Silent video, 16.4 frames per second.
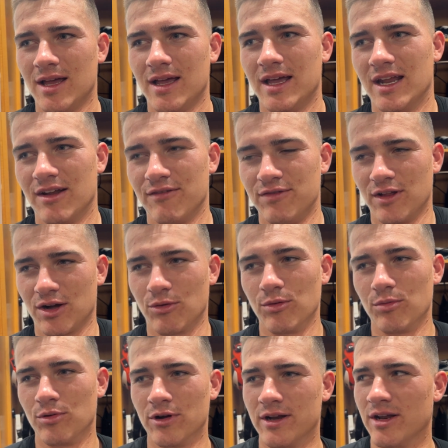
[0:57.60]
I feel like
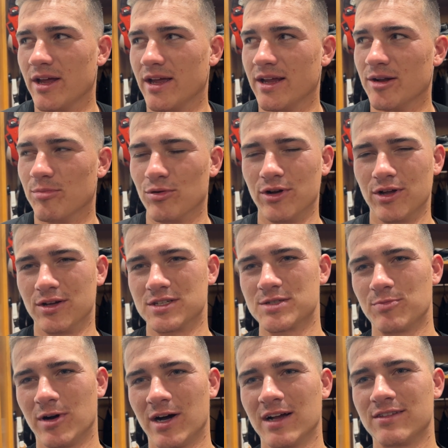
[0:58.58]
we're in a pretty good
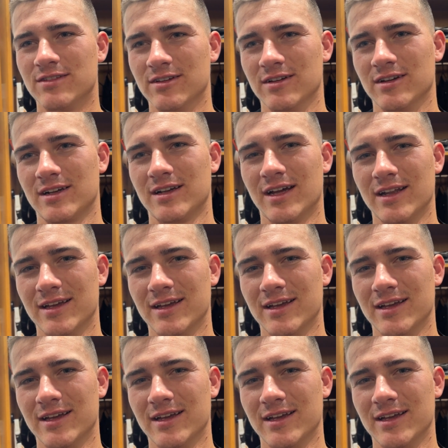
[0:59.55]
spot to kind